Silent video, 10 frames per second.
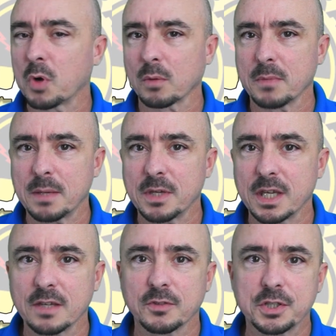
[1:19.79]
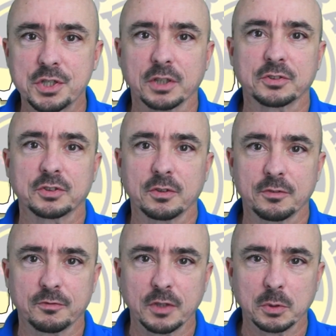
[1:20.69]
or maybe even just
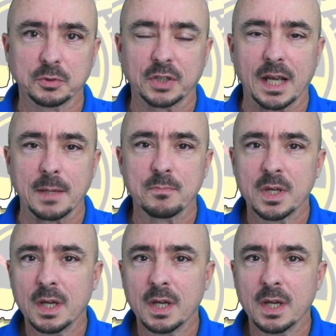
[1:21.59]
Field Day.